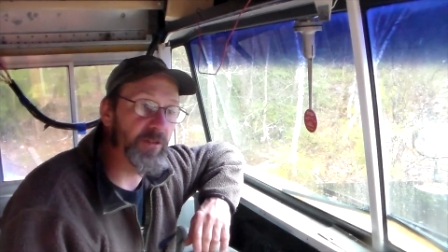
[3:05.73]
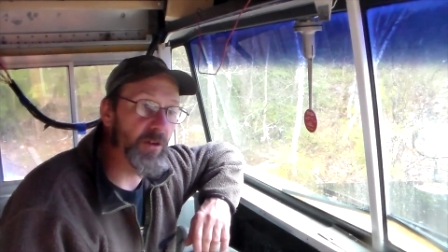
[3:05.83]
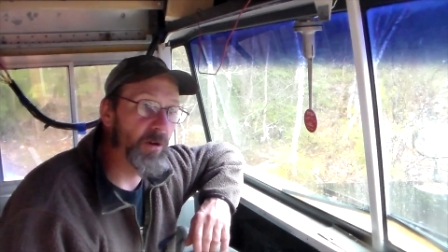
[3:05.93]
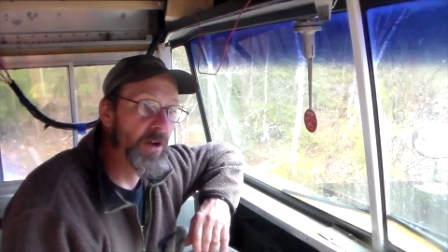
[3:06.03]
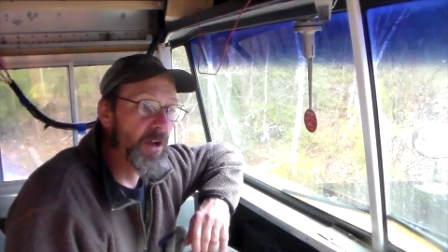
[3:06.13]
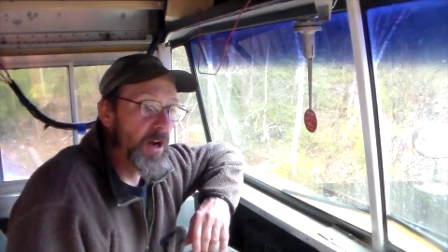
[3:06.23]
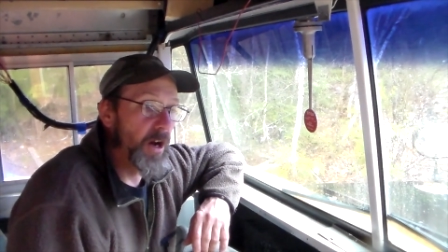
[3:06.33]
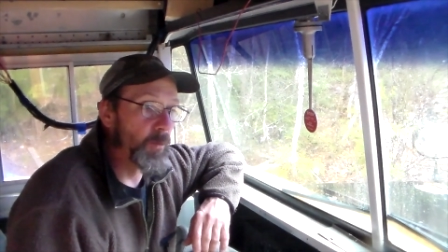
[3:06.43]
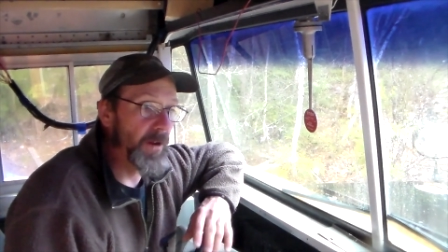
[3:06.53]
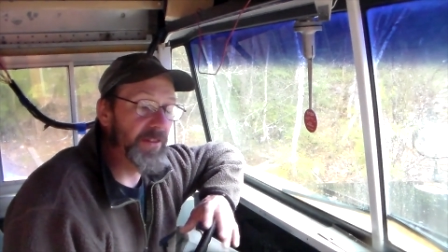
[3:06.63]
So
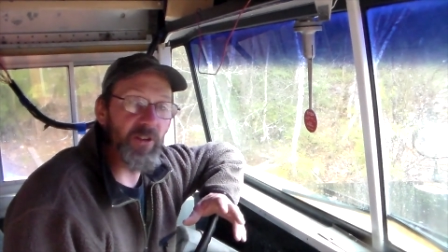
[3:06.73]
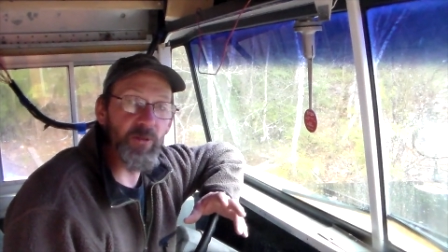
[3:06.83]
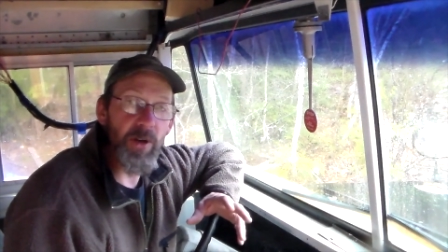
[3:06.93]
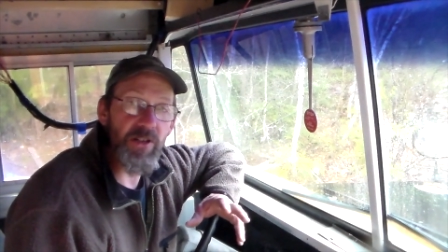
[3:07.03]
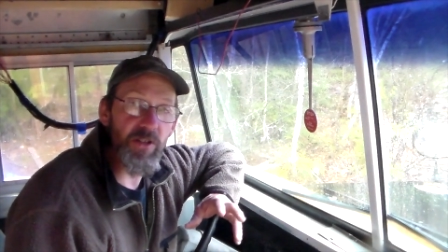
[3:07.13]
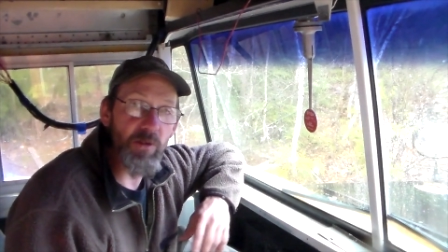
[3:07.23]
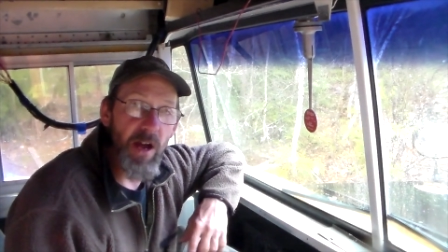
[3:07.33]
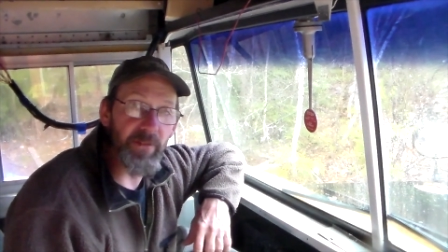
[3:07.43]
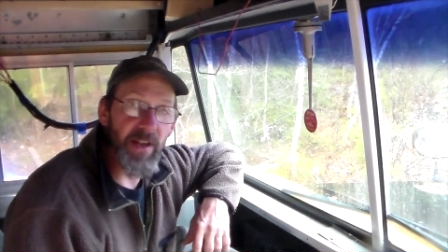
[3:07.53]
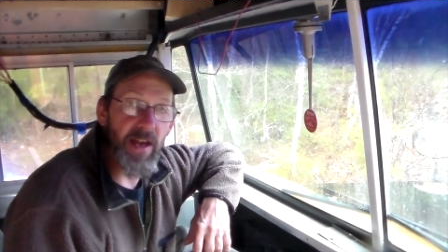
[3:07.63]
one thing, especially
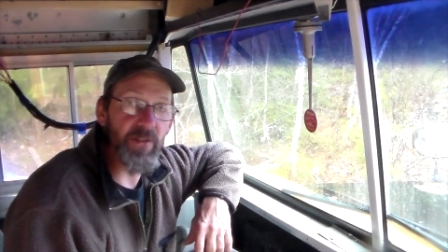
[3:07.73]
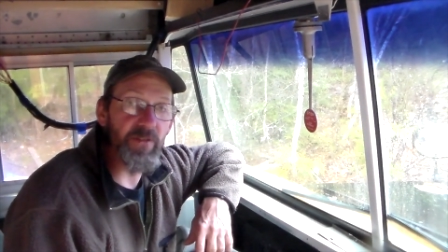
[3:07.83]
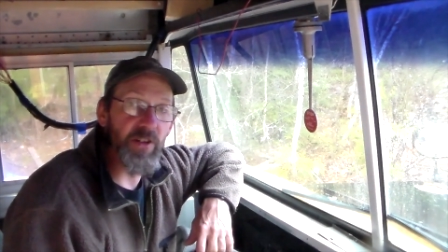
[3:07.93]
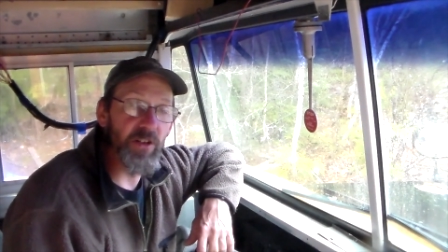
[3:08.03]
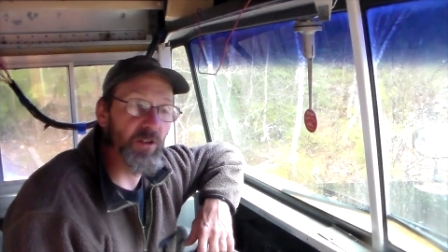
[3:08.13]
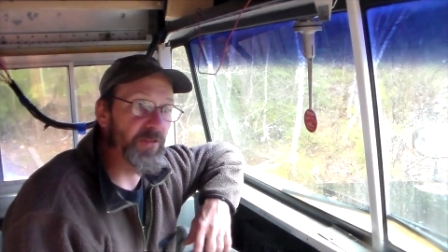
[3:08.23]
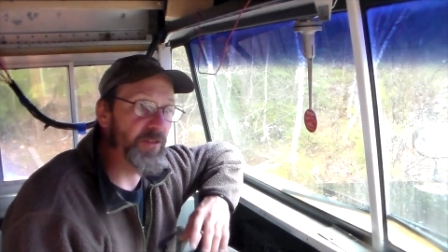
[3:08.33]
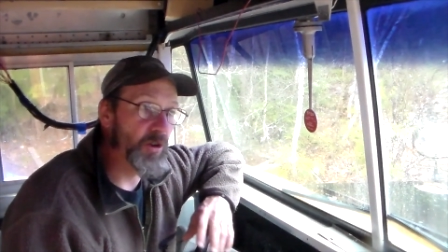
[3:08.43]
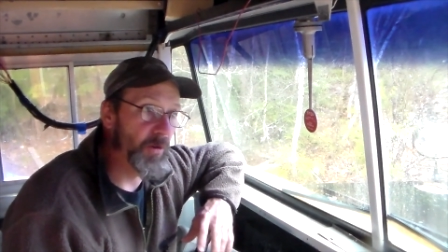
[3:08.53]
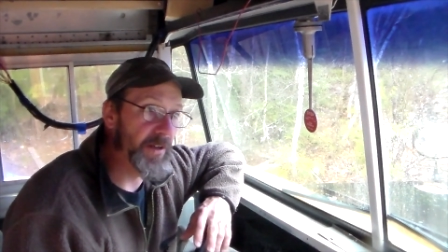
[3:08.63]
driving a heavy vehicle,
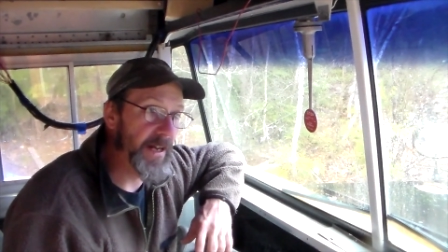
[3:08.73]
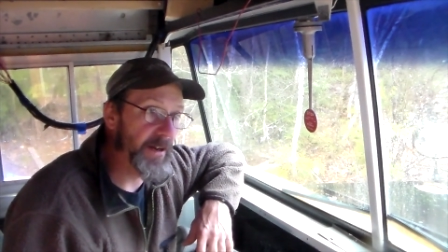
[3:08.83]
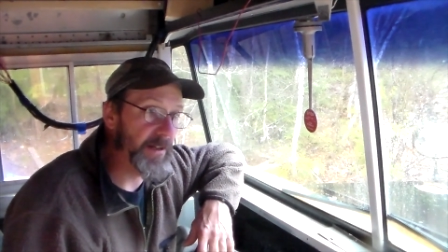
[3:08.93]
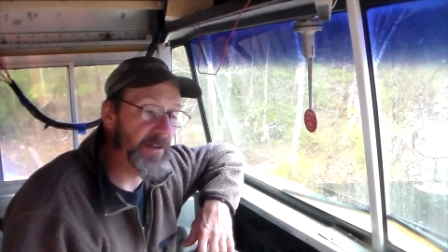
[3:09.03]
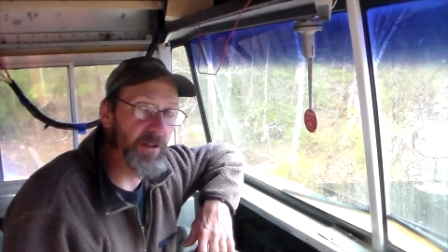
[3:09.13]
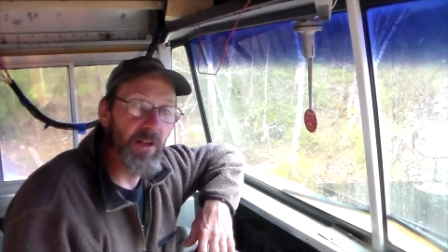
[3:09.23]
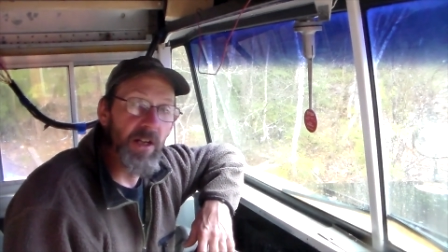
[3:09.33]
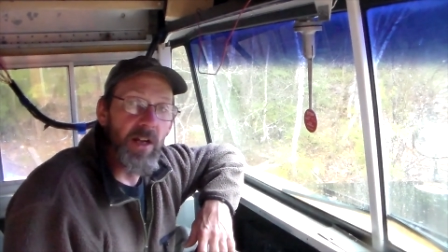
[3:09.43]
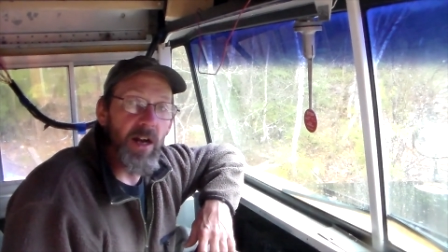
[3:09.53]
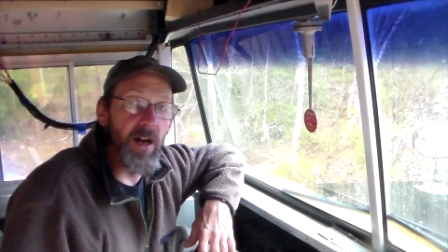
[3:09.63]
if you're going downhill,
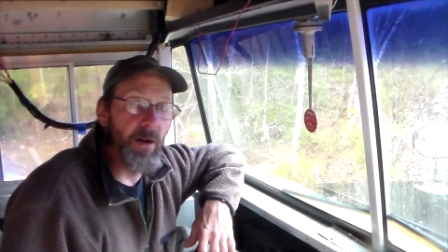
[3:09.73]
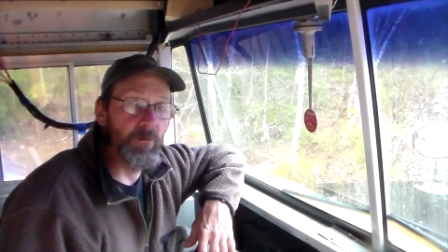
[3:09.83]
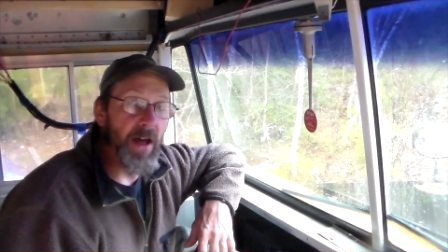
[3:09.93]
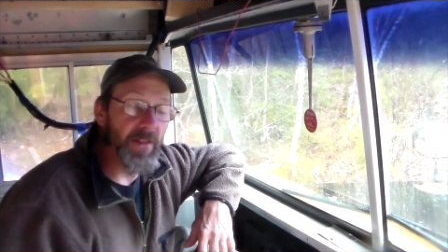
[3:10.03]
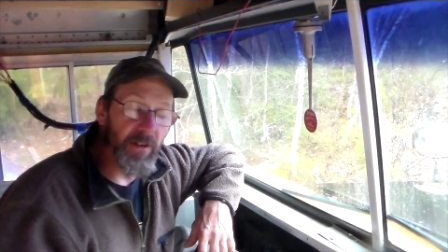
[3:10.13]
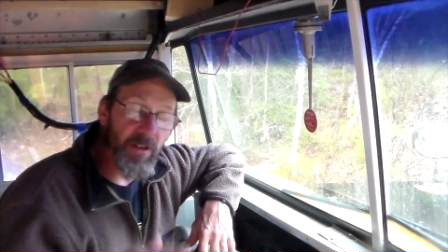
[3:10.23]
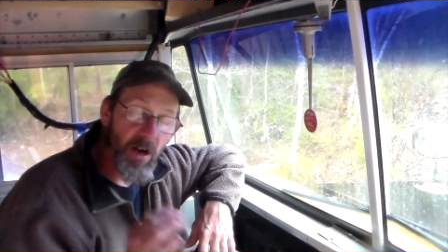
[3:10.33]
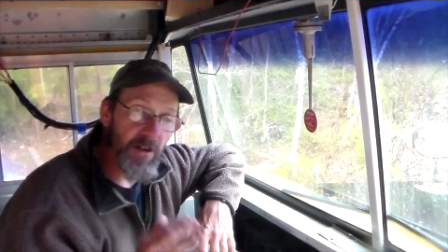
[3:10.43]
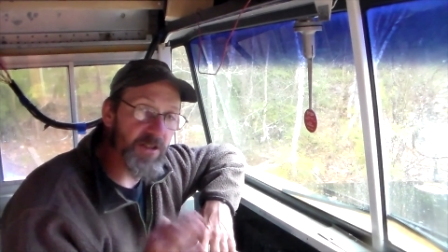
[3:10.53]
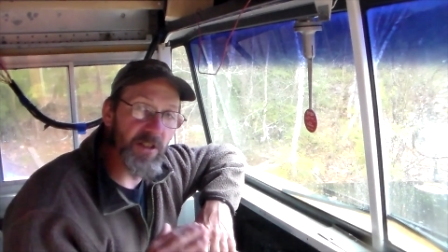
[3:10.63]
rather than
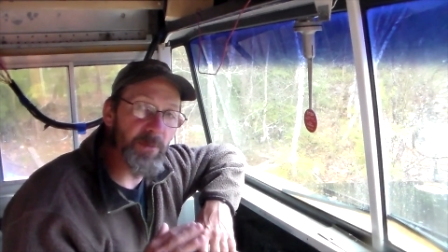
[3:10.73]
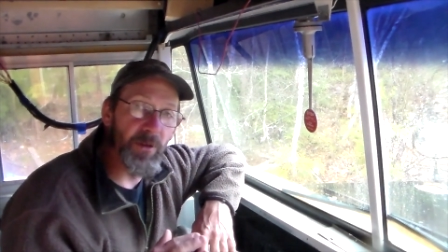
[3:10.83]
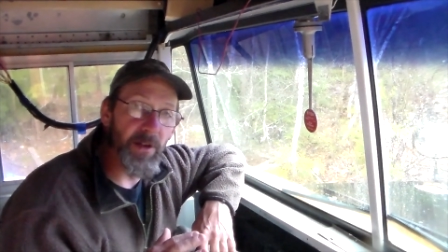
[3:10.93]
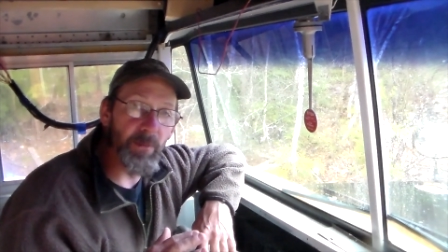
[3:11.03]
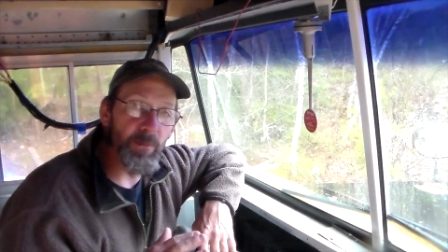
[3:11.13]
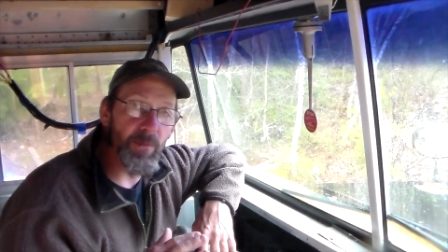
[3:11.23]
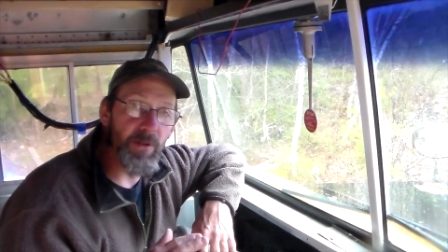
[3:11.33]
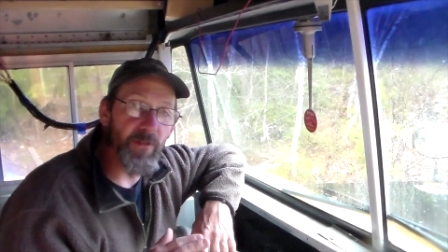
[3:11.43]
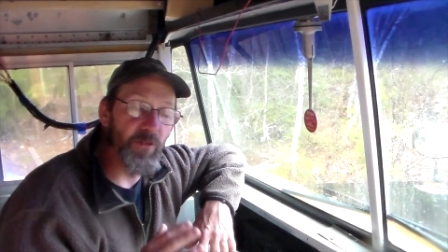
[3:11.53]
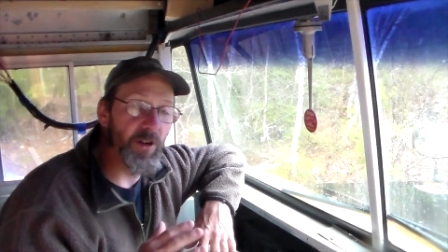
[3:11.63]
constantly putting
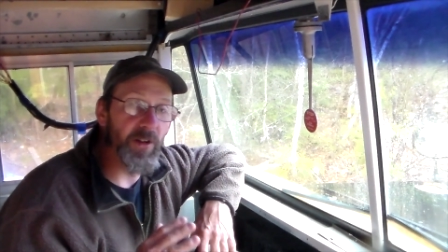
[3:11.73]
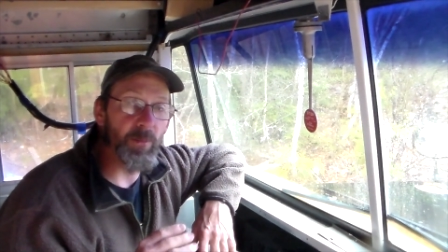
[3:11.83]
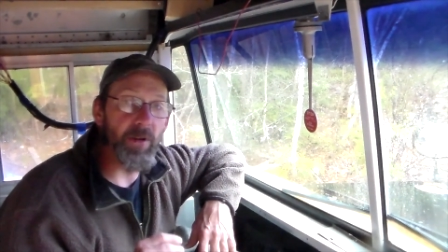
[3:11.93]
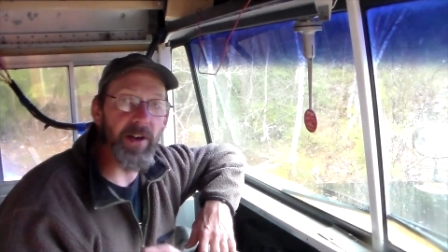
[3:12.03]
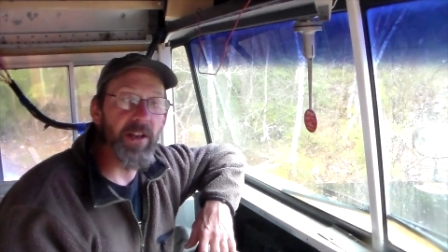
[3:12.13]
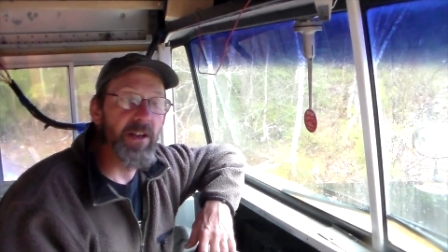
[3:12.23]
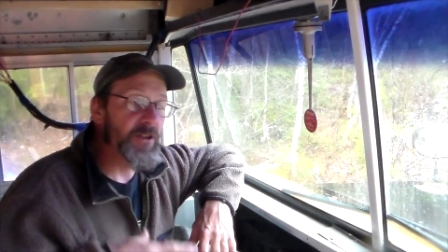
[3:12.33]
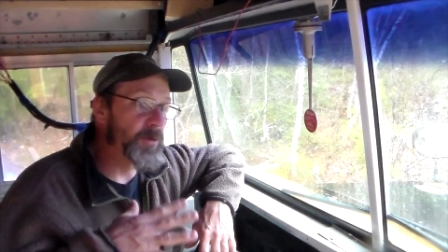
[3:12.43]
your foot on the brake,